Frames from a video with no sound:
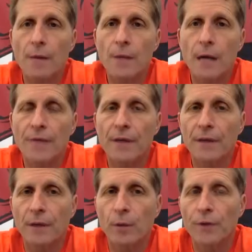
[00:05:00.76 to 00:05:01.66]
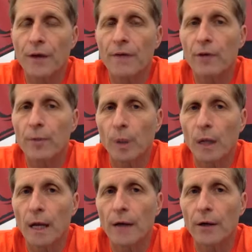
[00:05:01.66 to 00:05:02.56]
mean, I think that with every
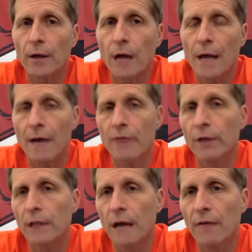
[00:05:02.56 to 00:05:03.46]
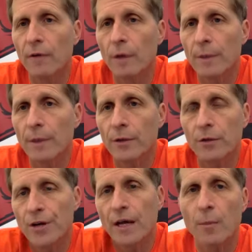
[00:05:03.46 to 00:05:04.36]
player at every level, I mean, you
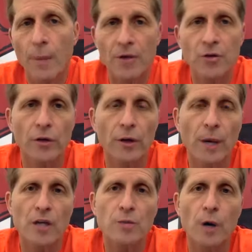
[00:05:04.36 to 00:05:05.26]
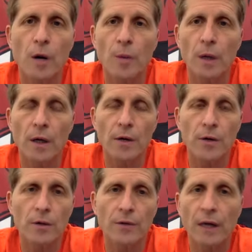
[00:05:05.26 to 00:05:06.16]
could take a Major League Baseball player,
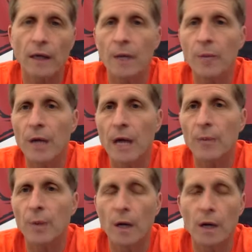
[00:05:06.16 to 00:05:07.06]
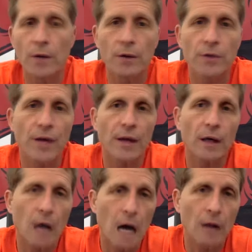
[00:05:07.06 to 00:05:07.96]
you could take an NBA player, you could take
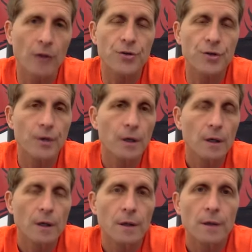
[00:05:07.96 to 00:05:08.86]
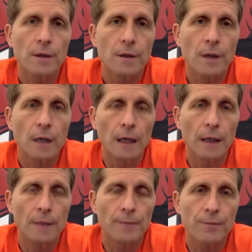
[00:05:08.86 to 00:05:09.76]
a college
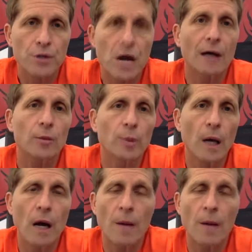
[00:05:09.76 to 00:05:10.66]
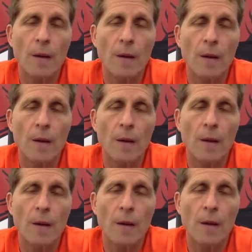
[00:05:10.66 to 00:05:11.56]
soccer player. I mean,
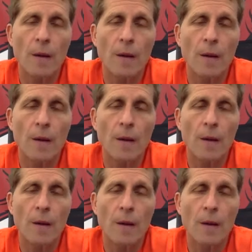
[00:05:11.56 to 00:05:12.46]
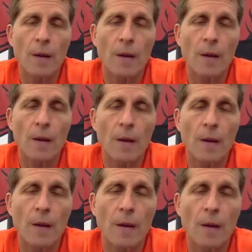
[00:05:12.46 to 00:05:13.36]
everybody, you know, when you
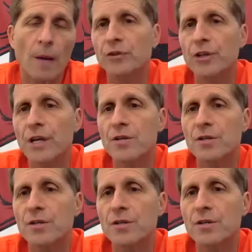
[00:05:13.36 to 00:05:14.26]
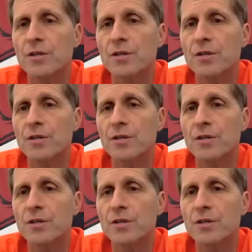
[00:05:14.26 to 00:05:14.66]
work in the off season